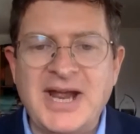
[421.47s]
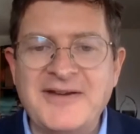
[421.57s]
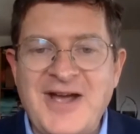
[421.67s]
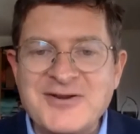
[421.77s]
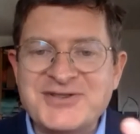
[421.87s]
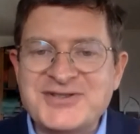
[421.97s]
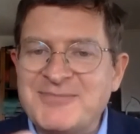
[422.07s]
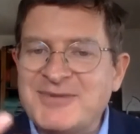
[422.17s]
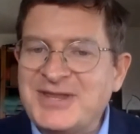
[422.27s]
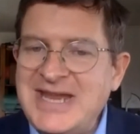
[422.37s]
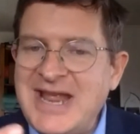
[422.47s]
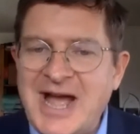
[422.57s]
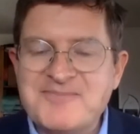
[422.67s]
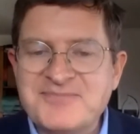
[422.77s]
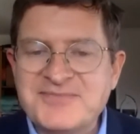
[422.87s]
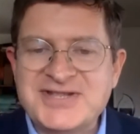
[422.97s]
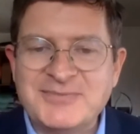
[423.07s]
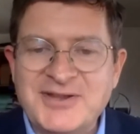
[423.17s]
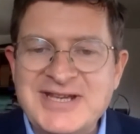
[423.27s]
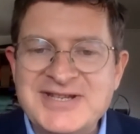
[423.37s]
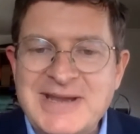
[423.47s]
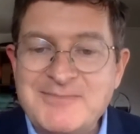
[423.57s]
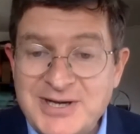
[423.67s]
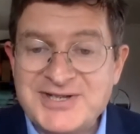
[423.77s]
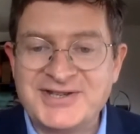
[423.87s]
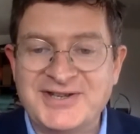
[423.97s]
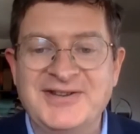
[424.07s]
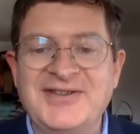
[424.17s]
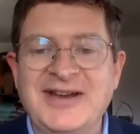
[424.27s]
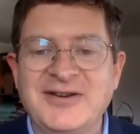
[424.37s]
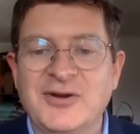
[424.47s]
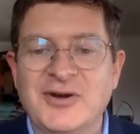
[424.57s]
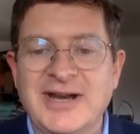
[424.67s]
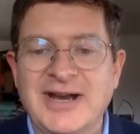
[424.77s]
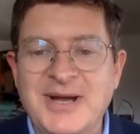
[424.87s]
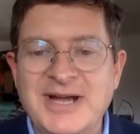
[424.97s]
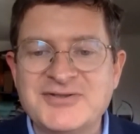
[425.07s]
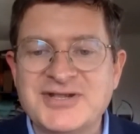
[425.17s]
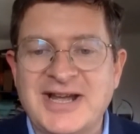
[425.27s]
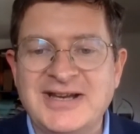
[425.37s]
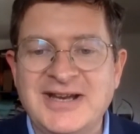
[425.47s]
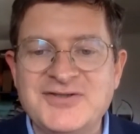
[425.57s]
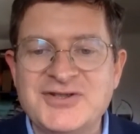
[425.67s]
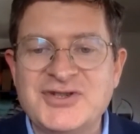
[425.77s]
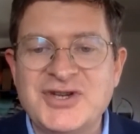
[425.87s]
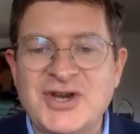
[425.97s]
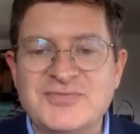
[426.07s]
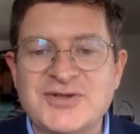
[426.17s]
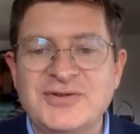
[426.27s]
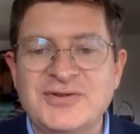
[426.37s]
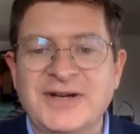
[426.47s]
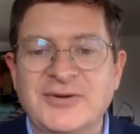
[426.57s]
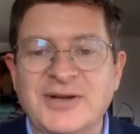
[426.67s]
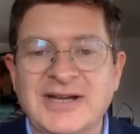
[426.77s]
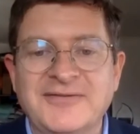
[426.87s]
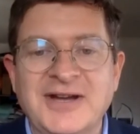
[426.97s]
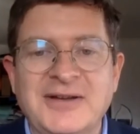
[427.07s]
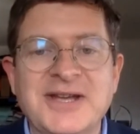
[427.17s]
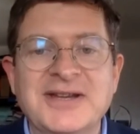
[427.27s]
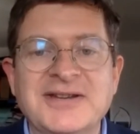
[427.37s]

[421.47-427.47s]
I found some of the things they printed at Nathaniel Lloyd, and I'd love to just show them to you very quickly, if I may.